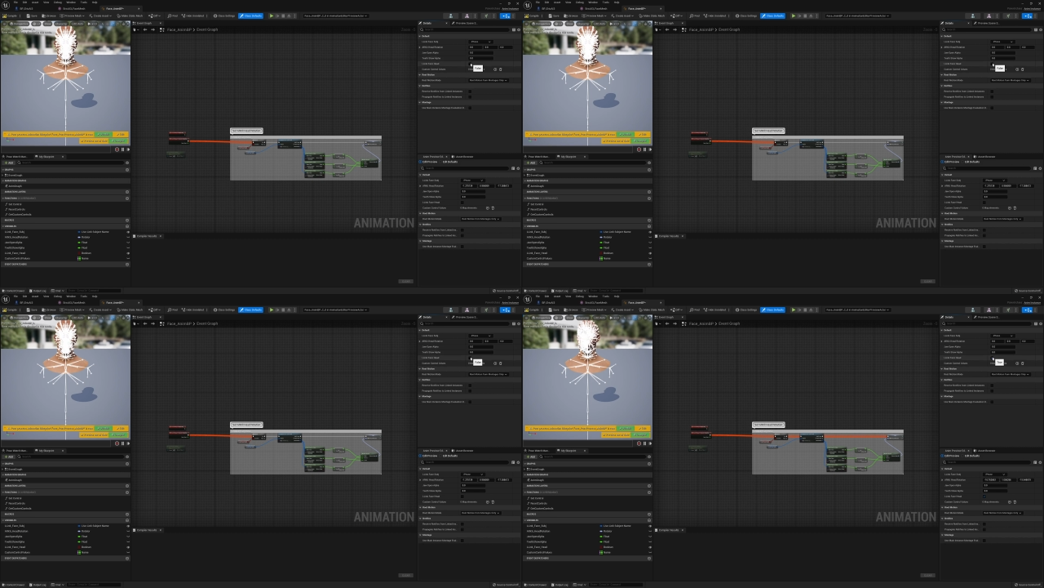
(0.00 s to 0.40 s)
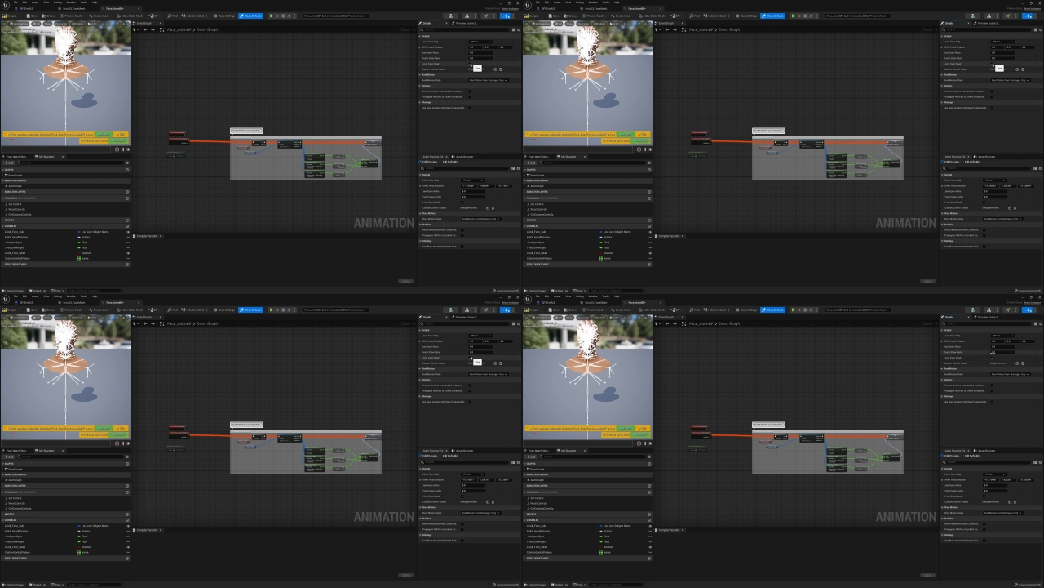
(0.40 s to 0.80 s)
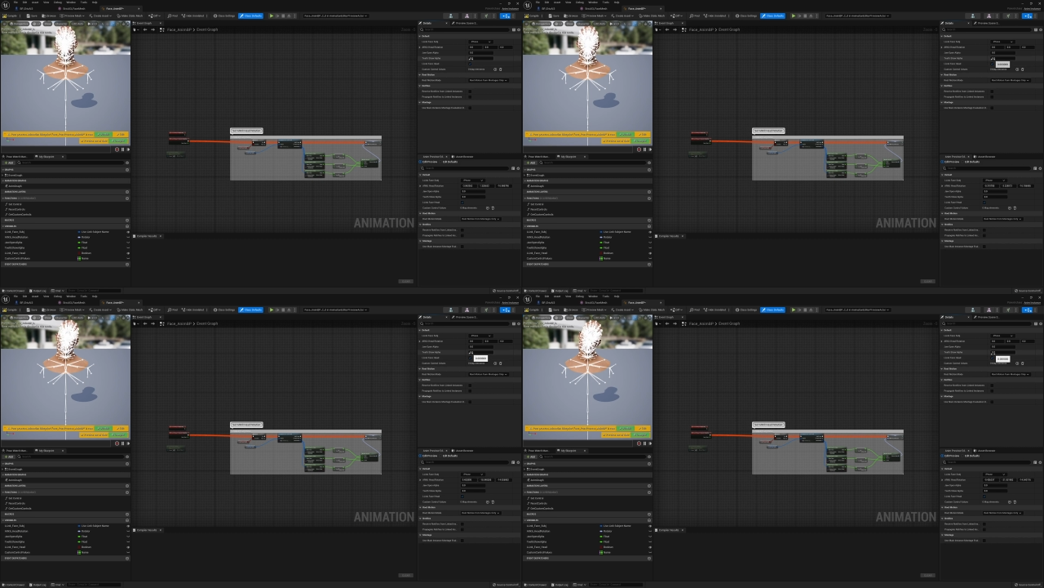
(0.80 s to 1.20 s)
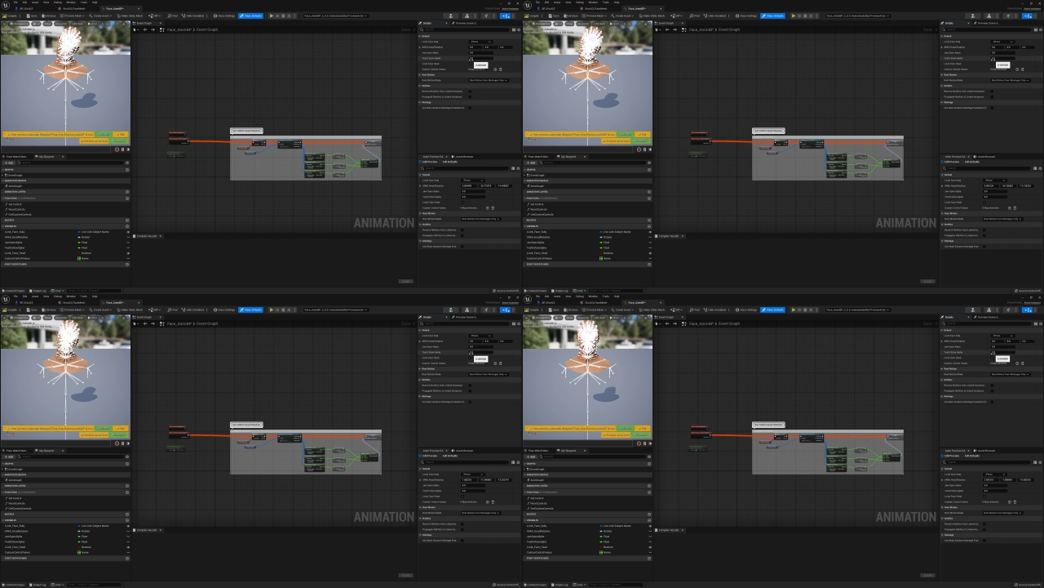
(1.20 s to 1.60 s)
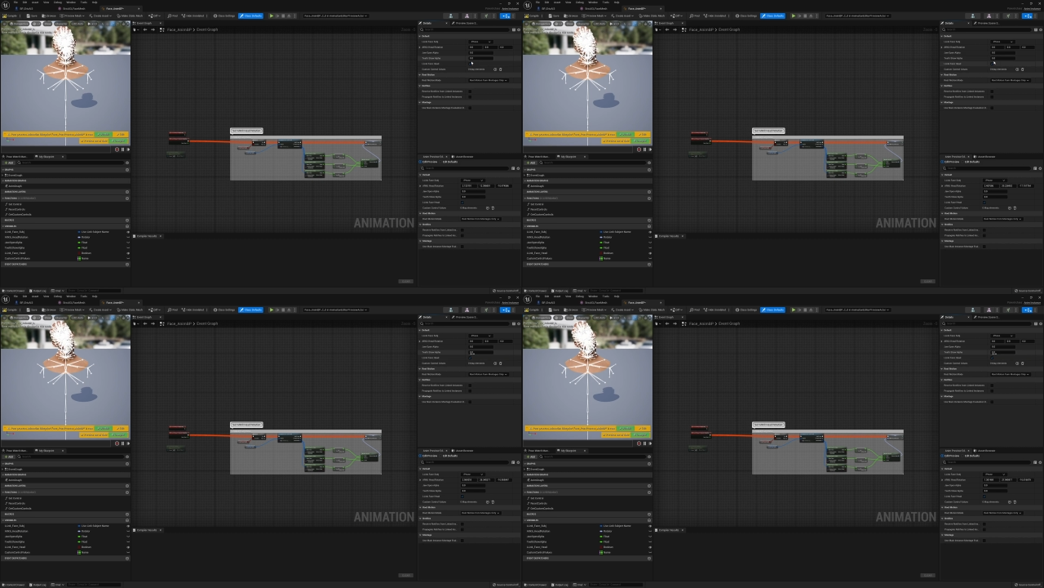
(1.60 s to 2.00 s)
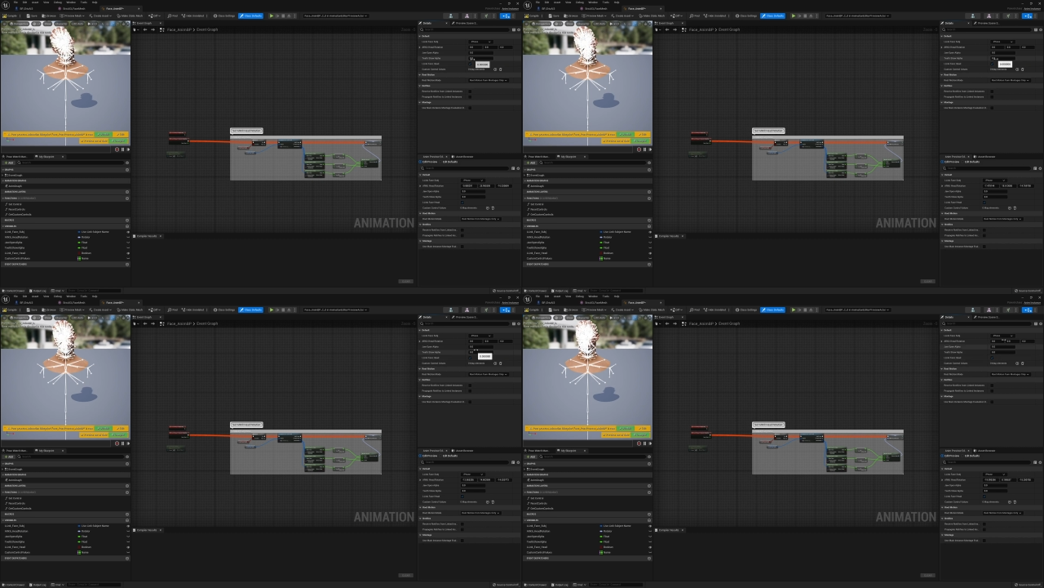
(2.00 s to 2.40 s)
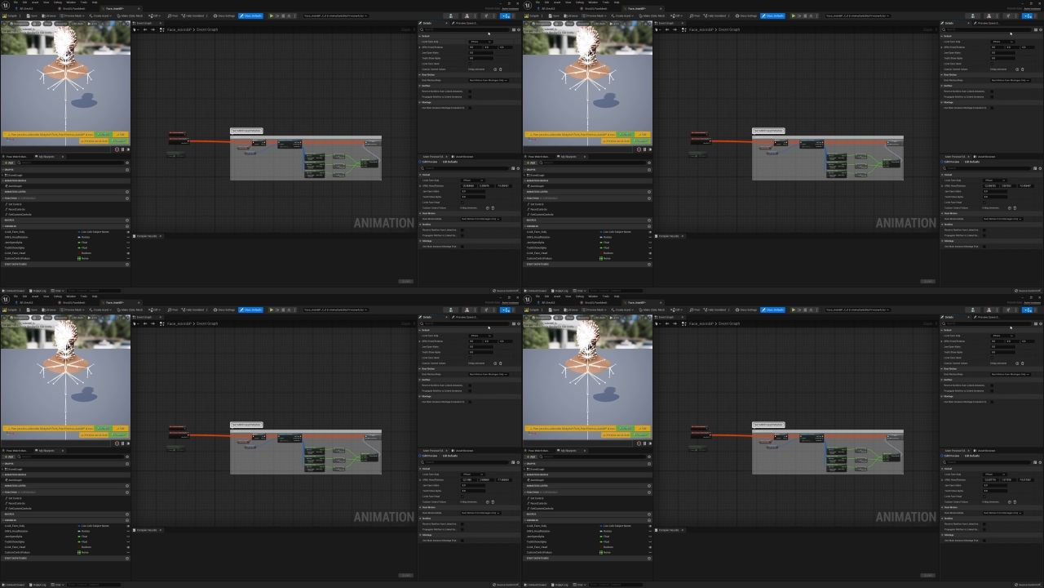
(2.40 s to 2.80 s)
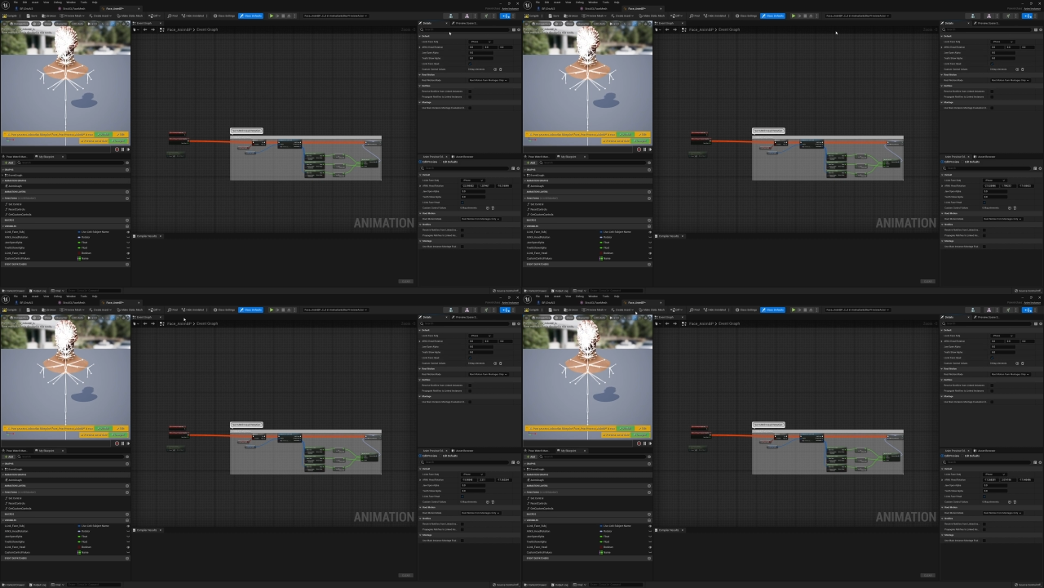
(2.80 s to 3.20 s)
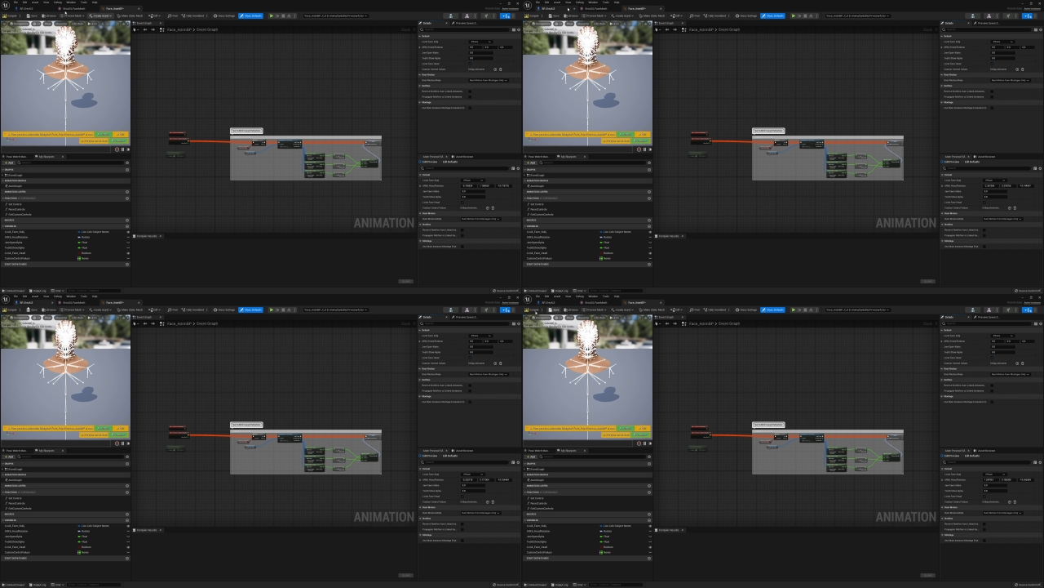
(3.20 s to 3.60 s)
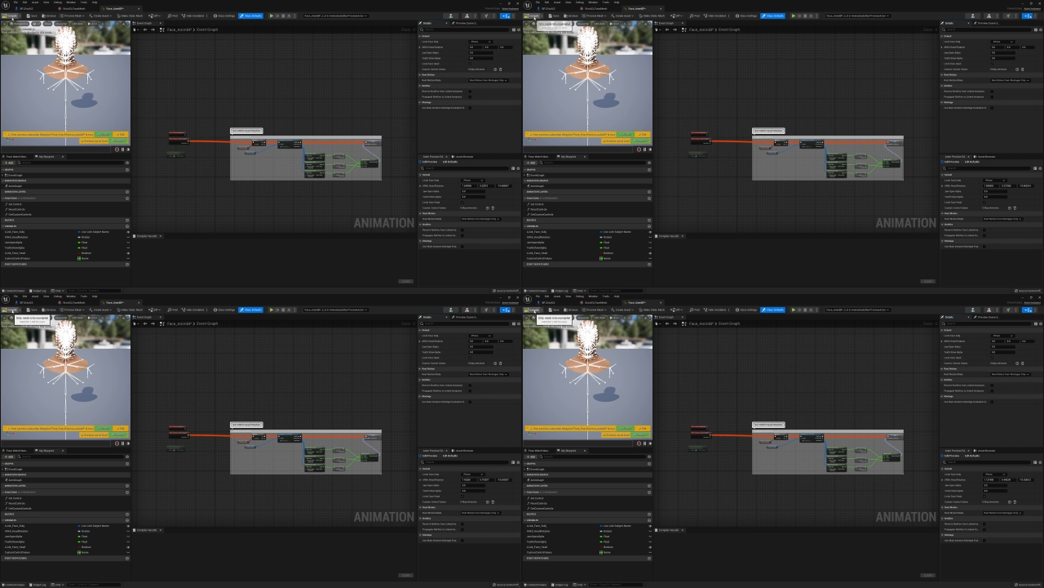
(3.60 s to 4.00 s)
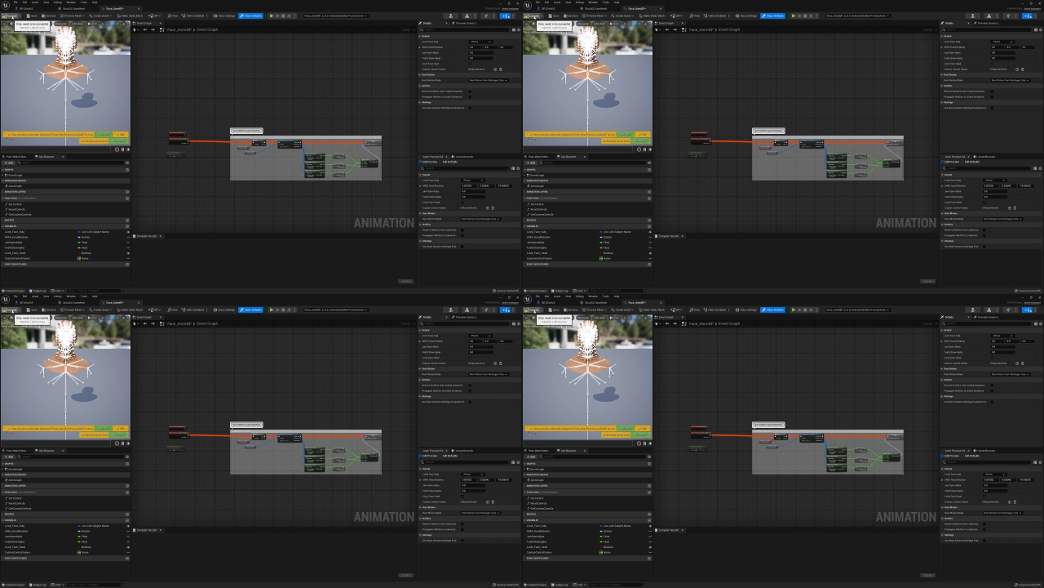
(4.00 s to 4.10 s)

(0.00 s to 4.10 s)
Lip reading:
Nobody's mouth can be seen.